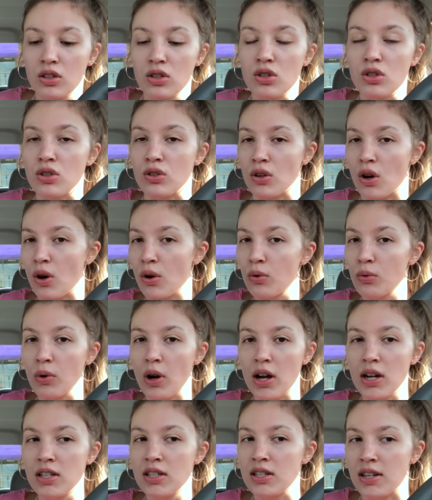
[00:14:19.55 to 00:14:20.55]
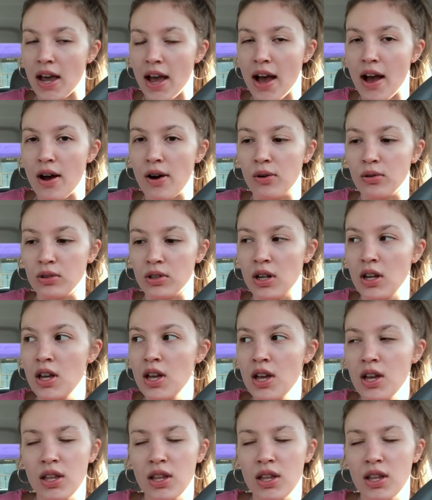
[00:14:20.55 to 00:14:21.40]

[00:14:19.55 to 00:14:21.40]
so run down.